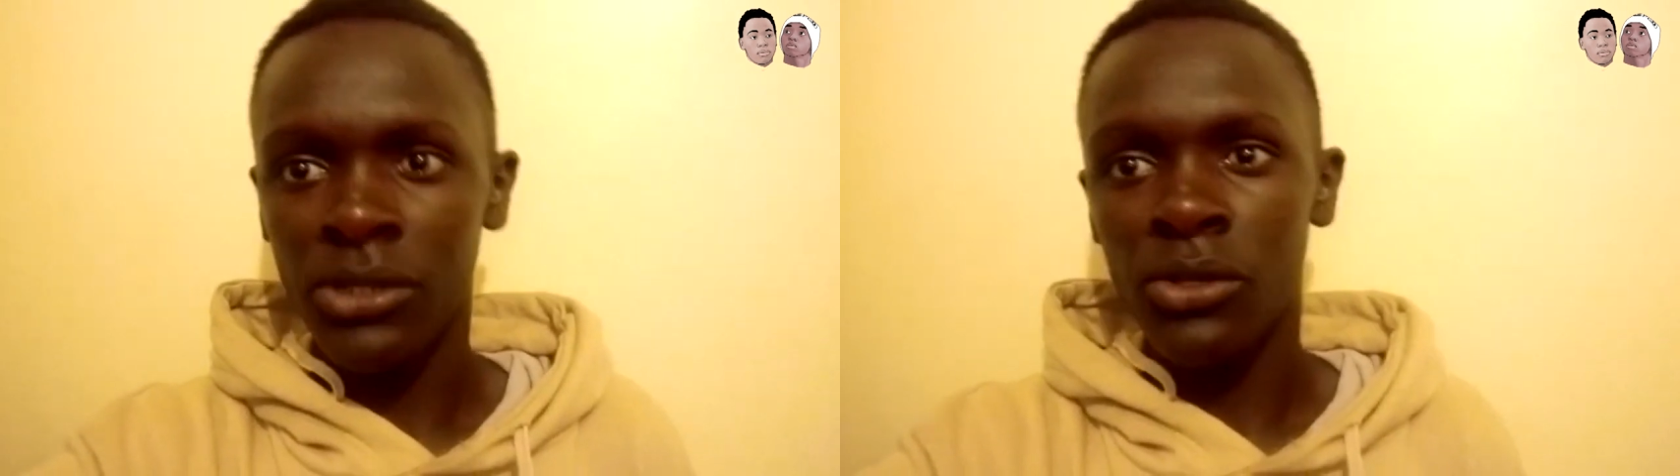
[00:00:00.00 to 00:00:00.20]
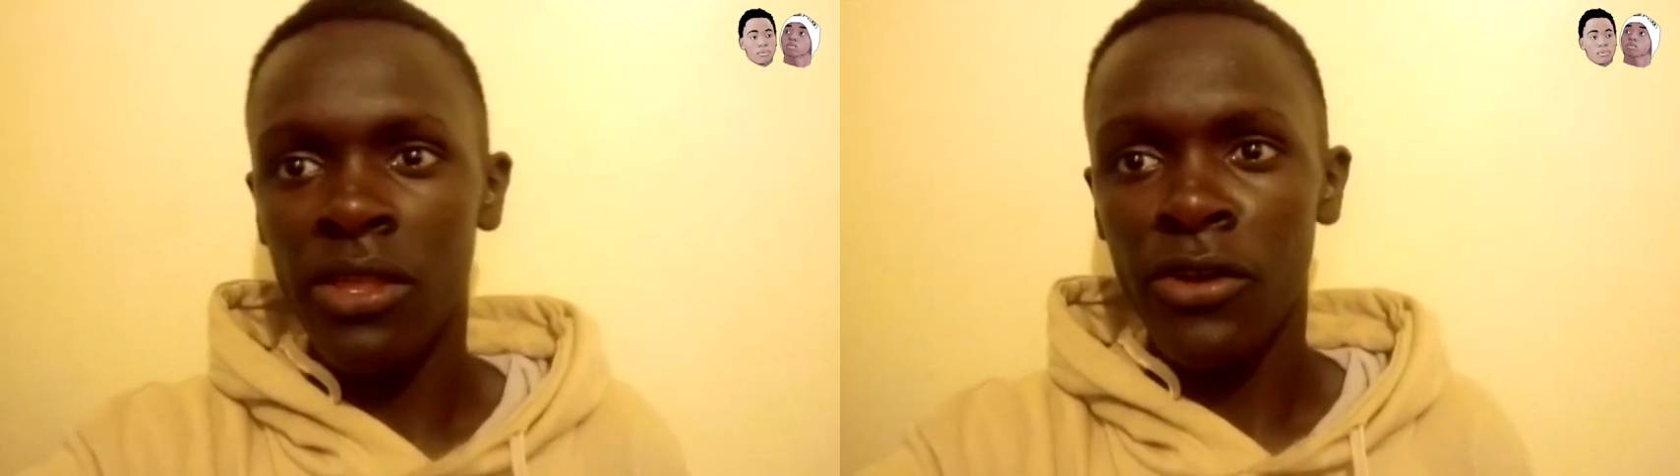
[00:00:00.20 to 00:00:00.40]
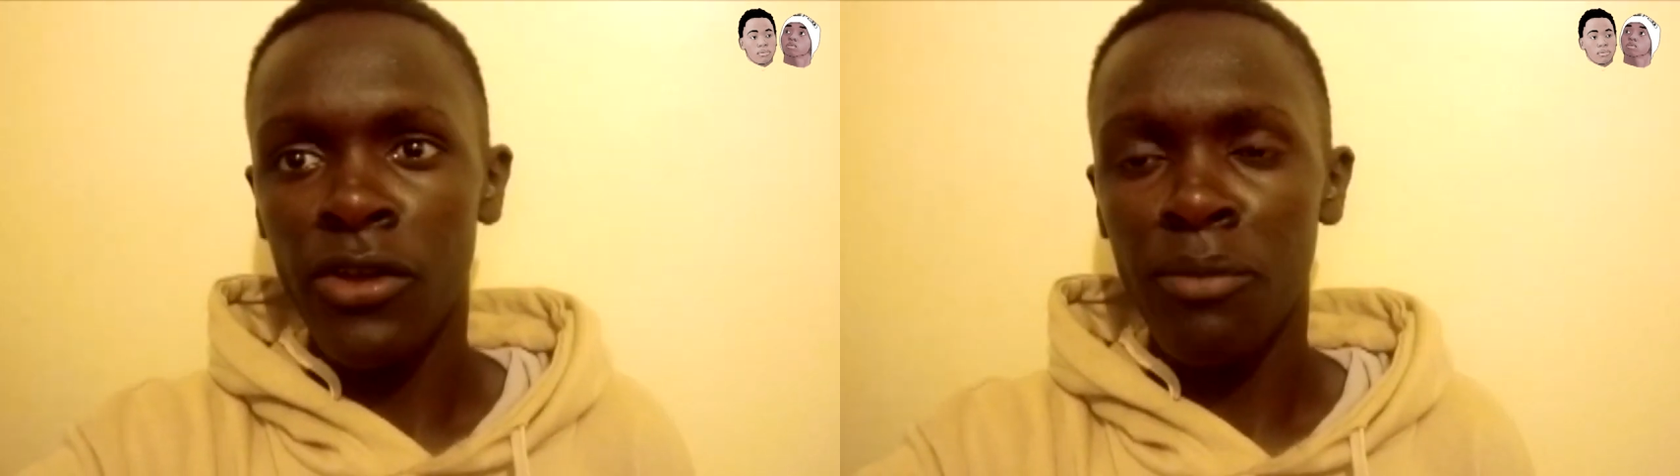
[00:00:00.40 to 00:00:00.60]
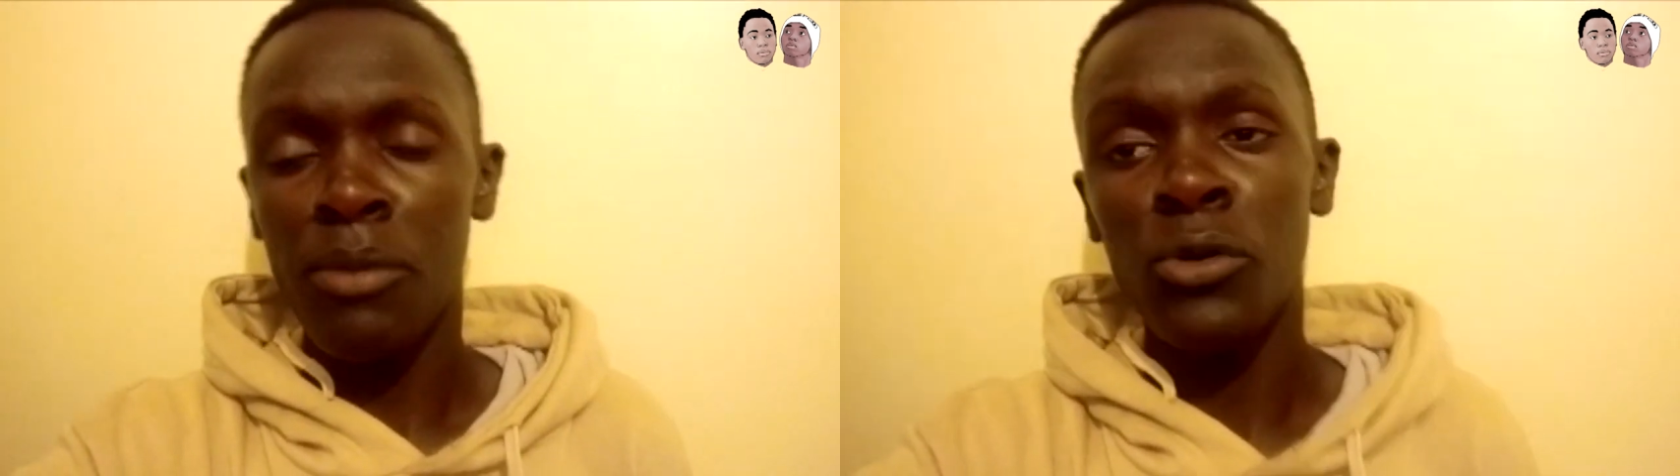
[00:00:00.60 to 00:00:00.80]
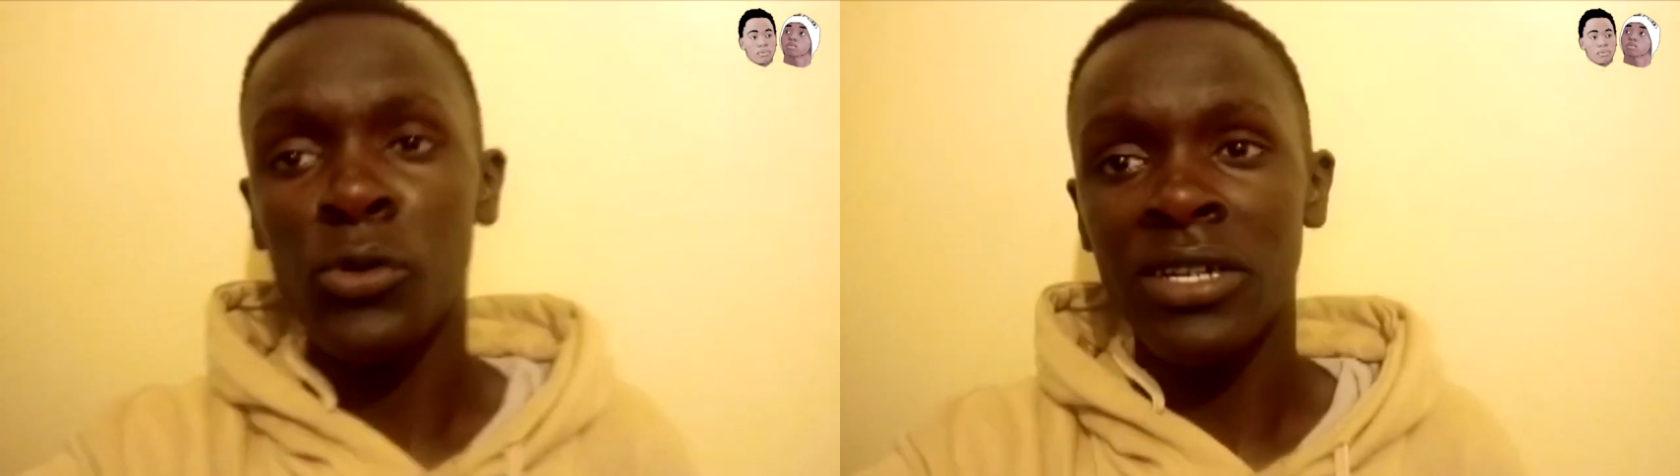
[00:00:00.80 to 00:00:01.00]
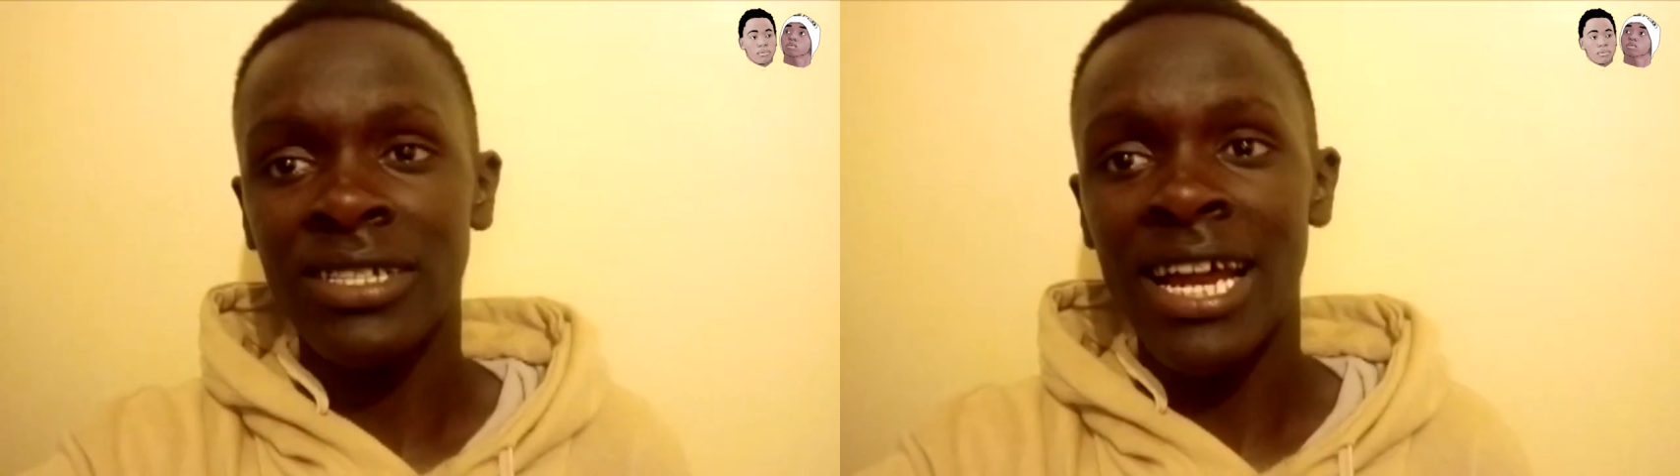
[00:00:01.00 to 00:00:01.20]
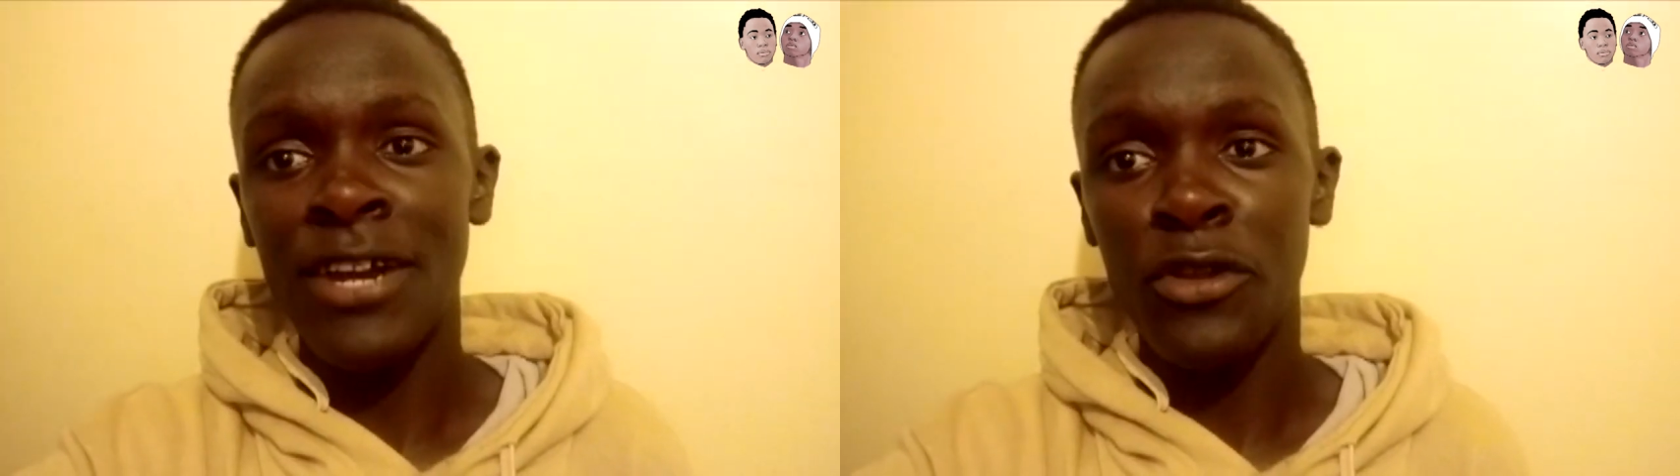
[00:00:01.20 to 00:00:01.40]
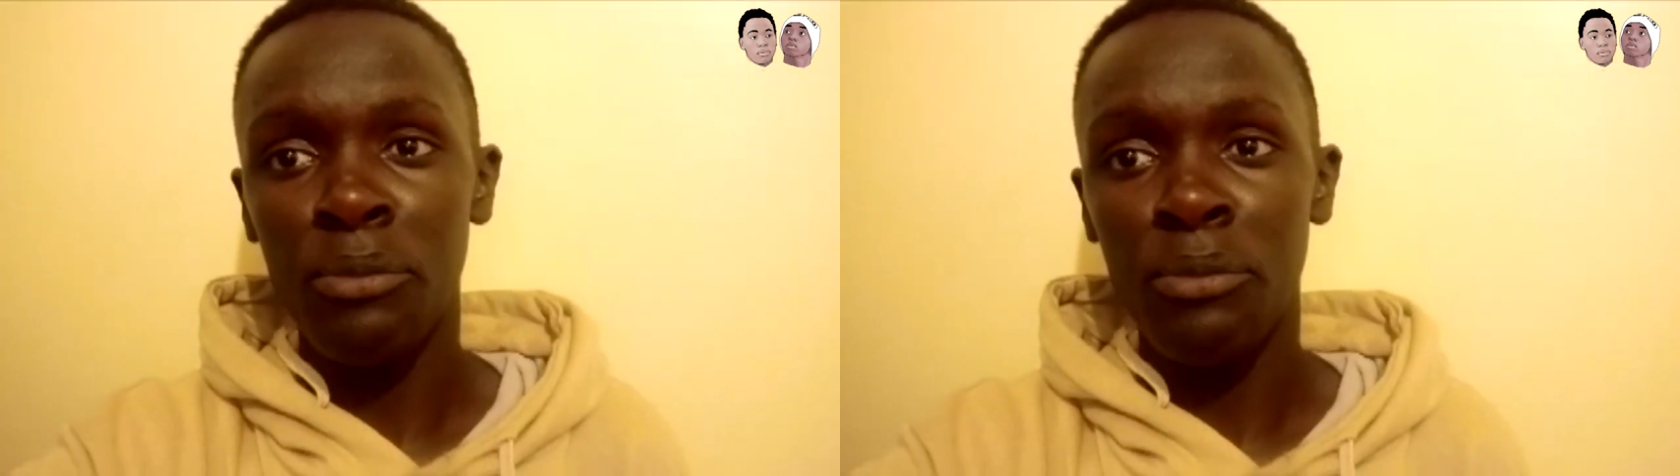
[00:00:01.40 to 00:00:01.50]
so that you can be able to understand your